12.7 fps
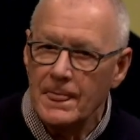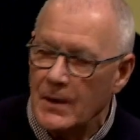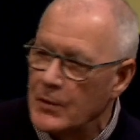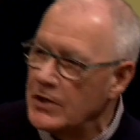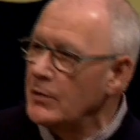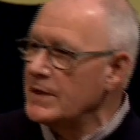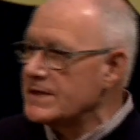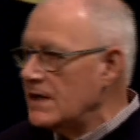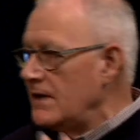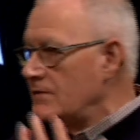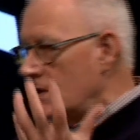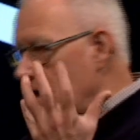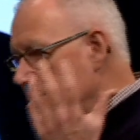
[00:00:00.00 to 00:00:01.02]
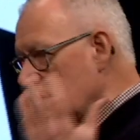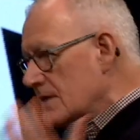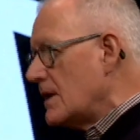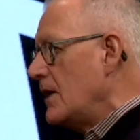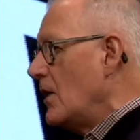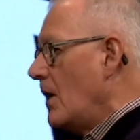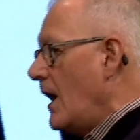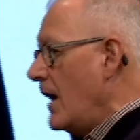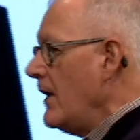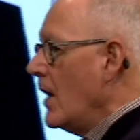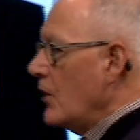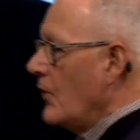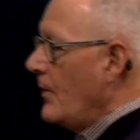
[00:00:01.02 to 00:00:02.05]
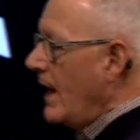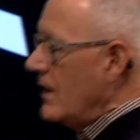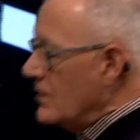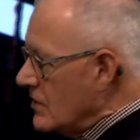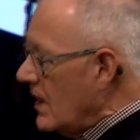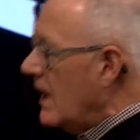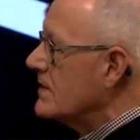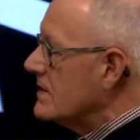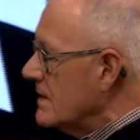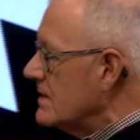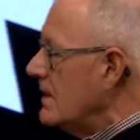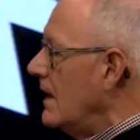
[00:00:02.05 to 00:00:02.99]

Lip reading: That when you receive Jesus in your life, you're made just as